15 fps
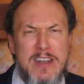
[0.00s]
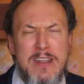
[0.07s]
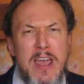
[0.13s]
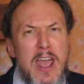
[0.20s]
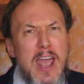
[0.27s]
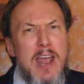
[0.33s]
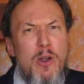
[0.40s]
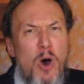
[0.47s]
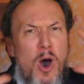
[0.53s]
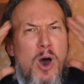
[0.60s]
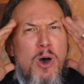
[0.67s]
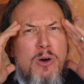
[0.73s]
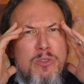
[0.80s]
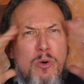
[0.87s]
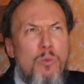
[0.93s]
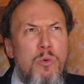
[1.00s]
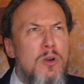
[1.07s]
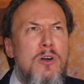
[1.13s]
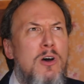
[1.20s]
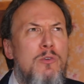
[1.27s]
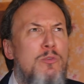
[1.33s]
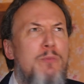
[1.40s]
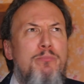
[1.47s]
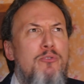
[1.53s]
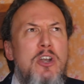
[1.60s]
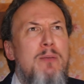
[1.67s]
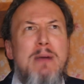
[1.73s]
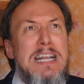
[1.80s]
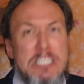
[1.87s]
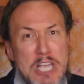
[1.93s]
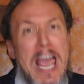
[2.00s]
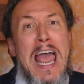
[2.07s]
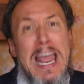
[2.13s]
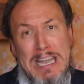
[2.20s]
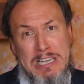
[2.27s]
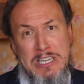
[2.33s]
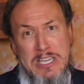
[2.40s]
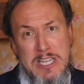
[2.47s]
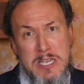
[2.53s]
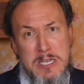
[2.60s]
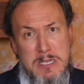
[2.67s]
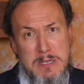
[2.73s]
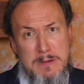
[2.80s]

and all the world would pretty much end.